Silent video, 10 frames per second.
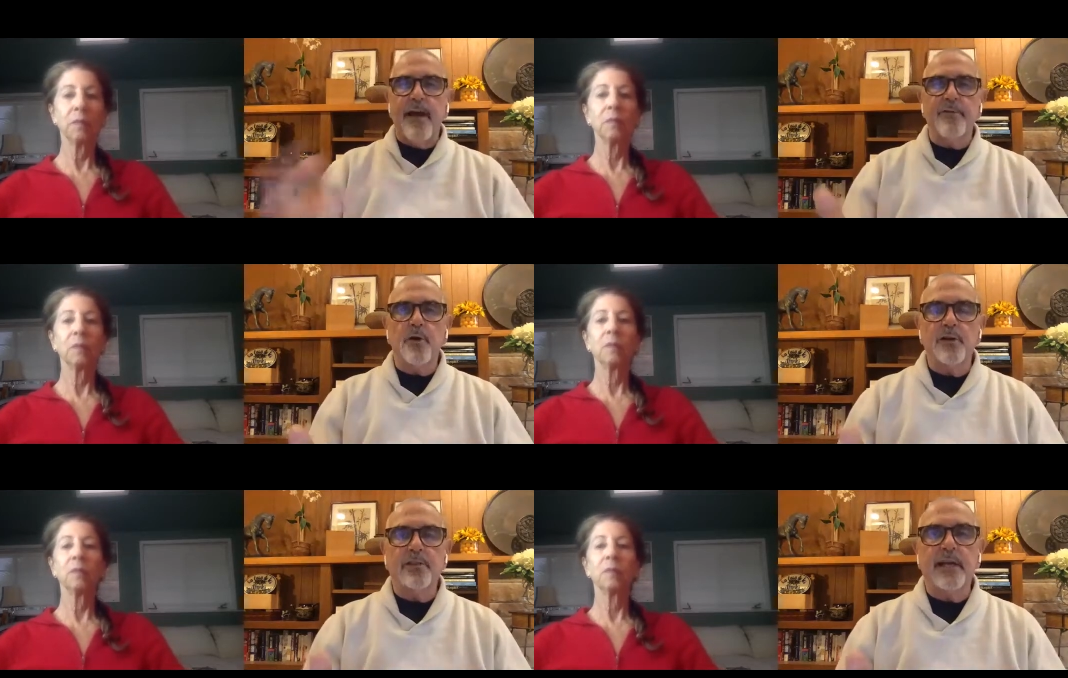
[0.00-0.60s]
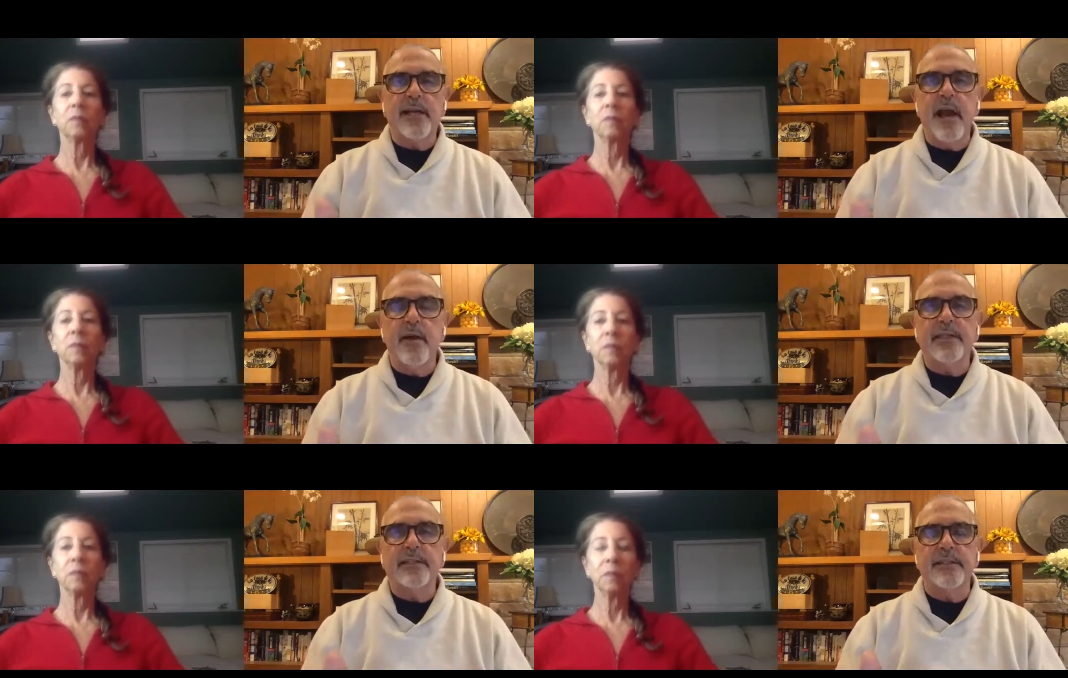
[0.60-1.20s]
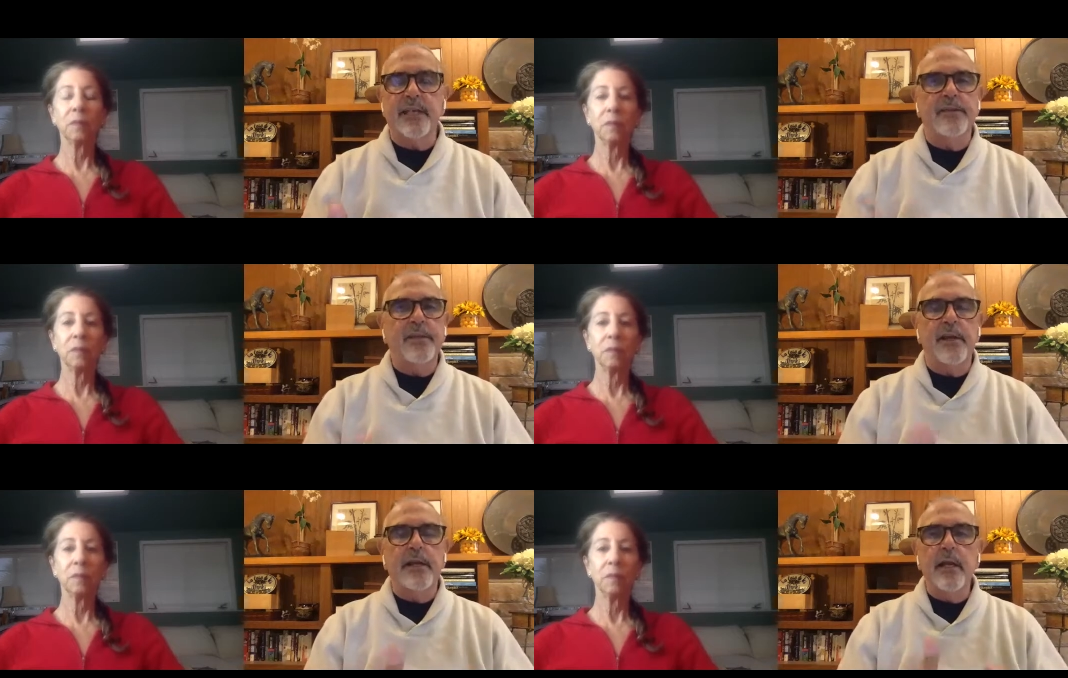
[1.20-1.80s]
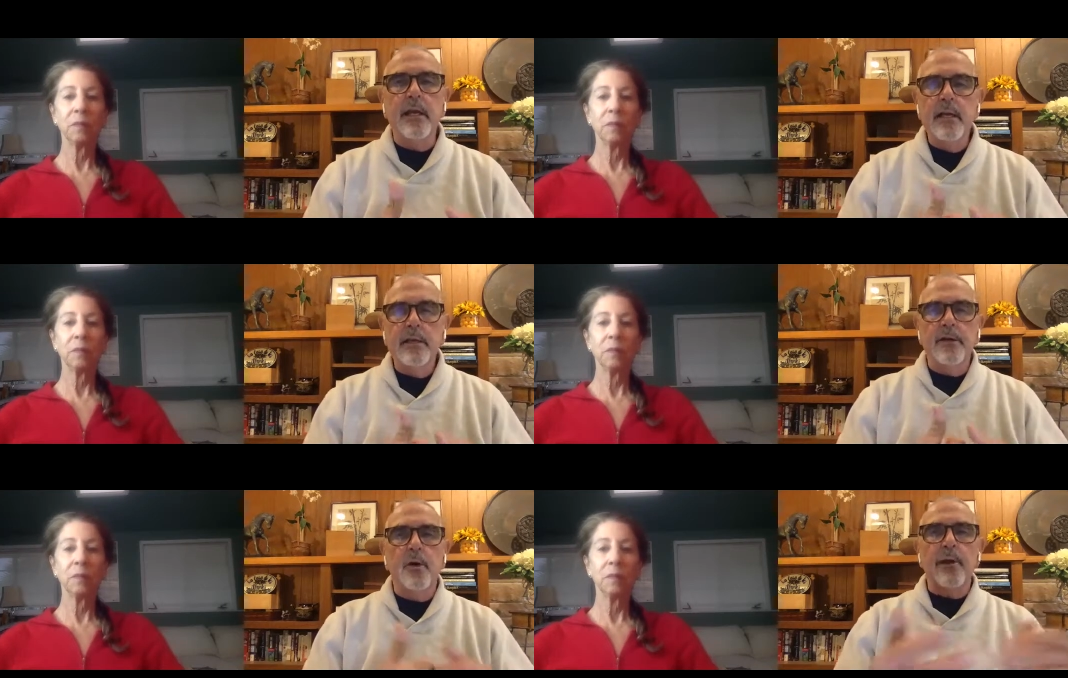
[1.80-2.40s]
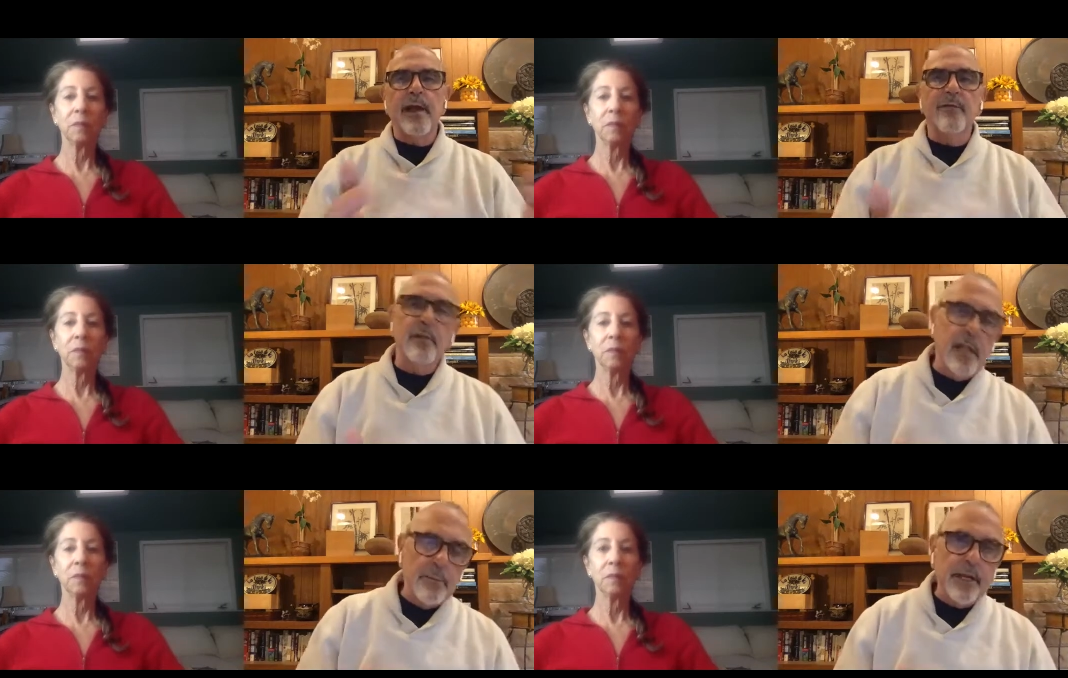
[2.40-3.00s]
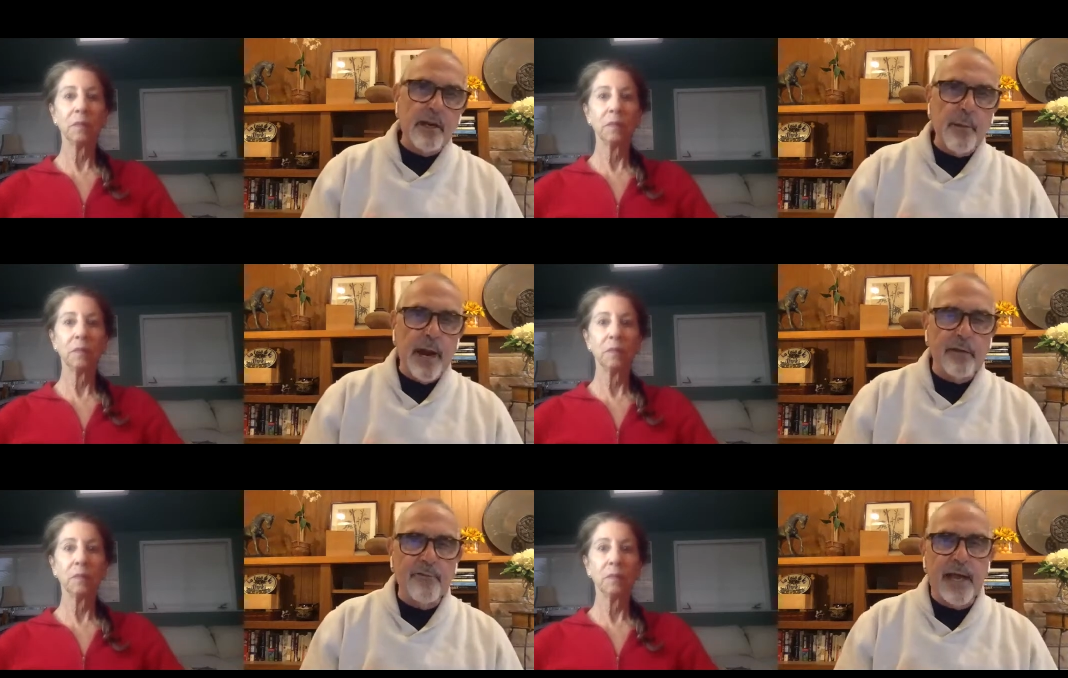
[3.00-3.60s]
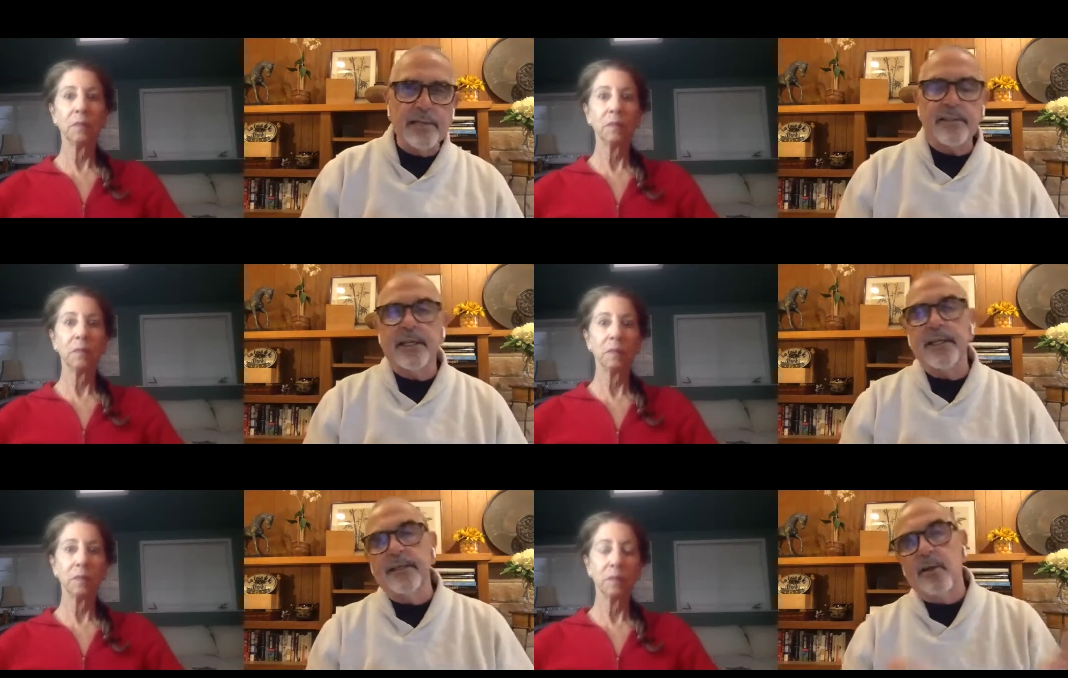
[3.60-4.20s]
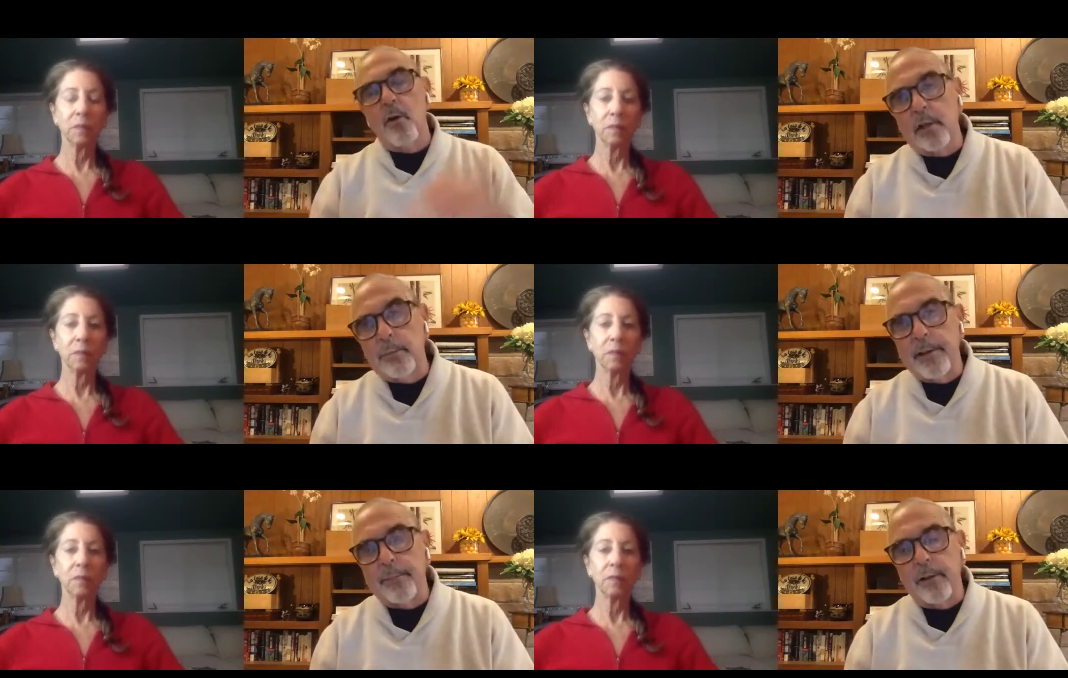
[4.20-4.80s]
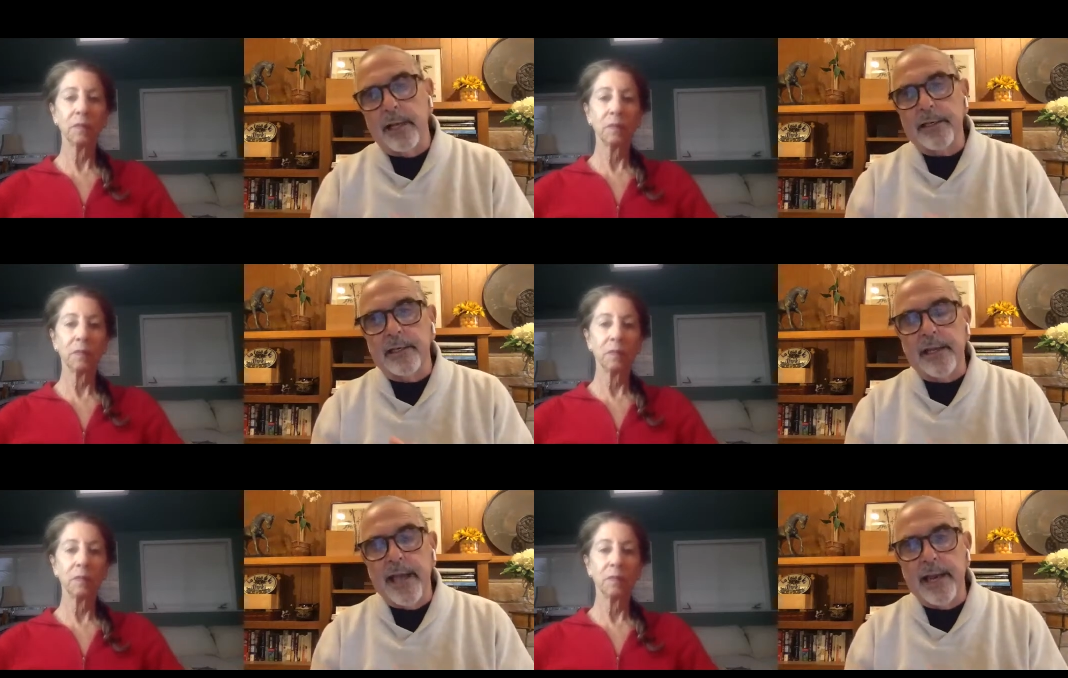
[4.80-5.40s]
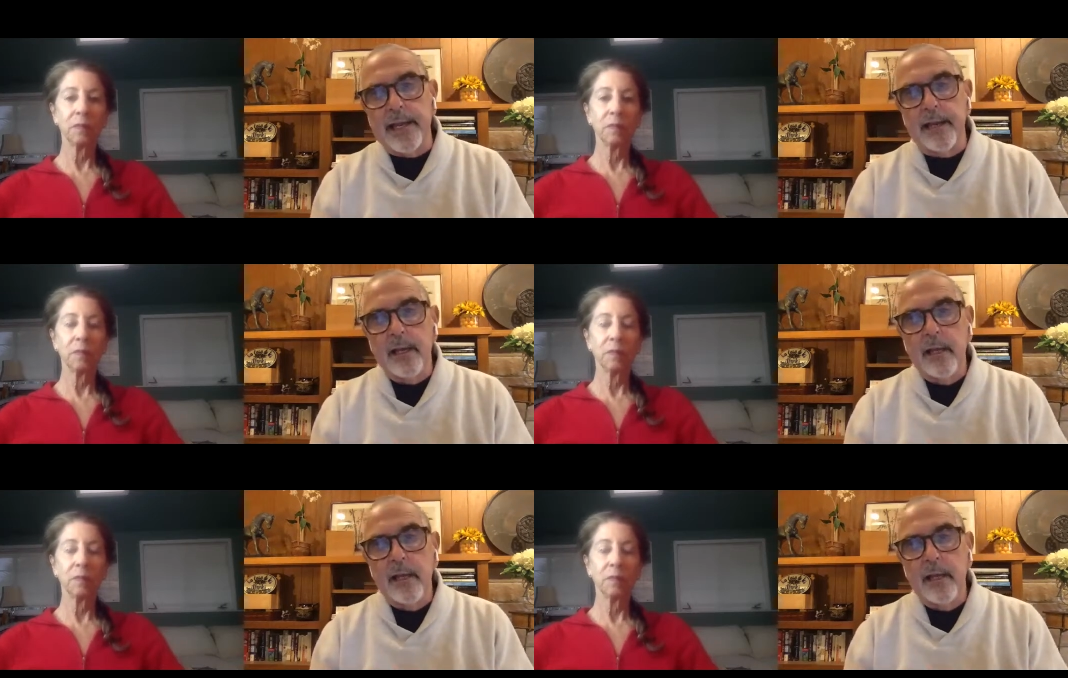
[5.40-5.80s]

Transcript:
Speaker 1: Of course, the county has said the, you know, we have a limited amount of vaccine. The only people that can get it